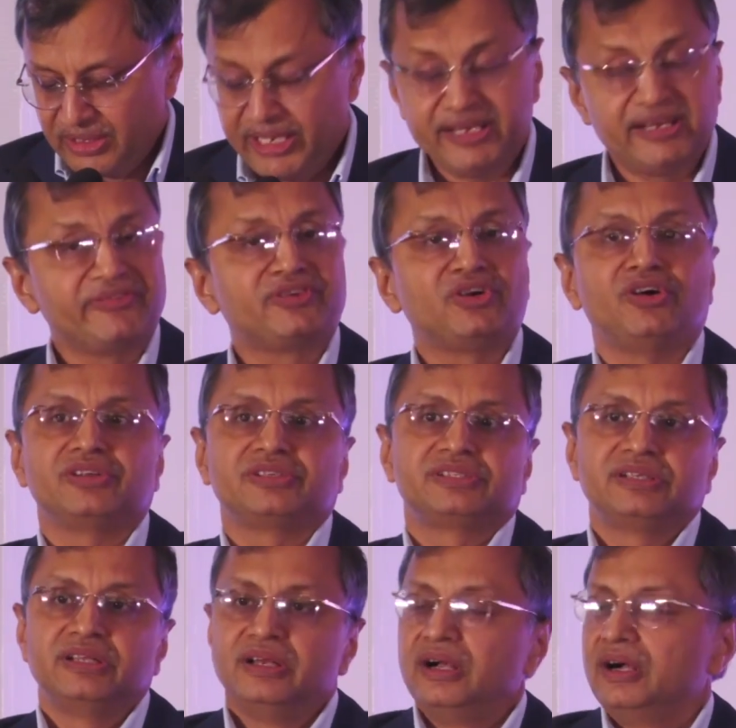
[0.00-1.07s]
and of course,
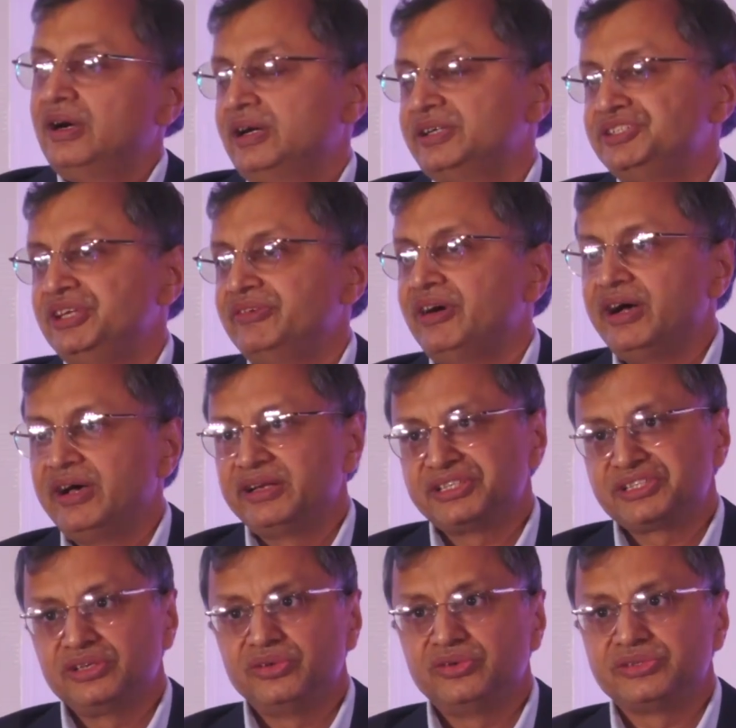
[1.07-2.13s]
achieve higher
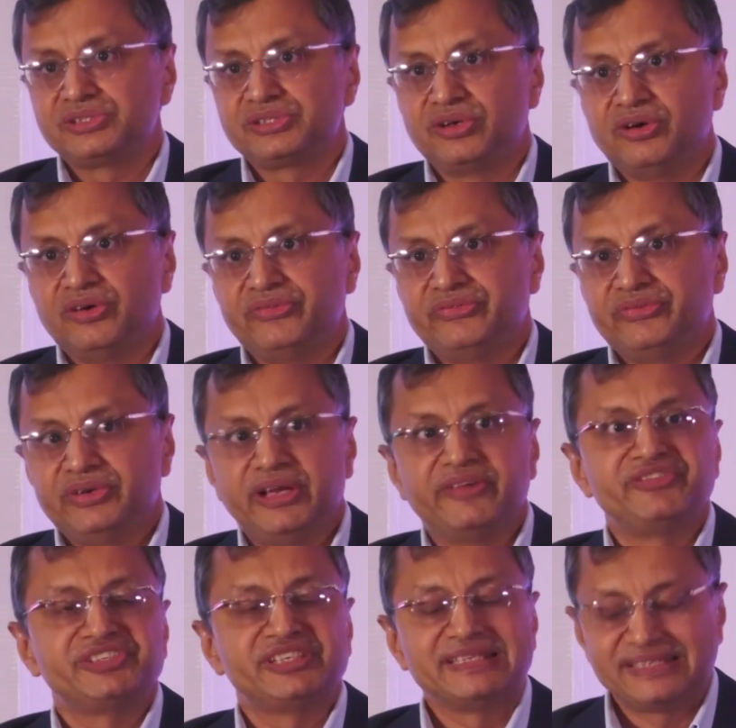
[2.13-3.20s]
echelons of
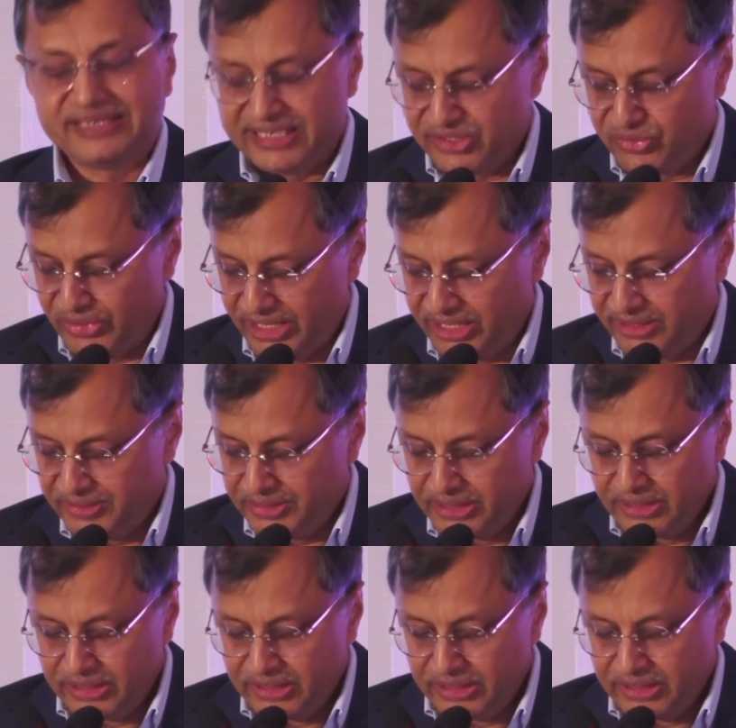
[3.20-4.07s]
efficiency as well.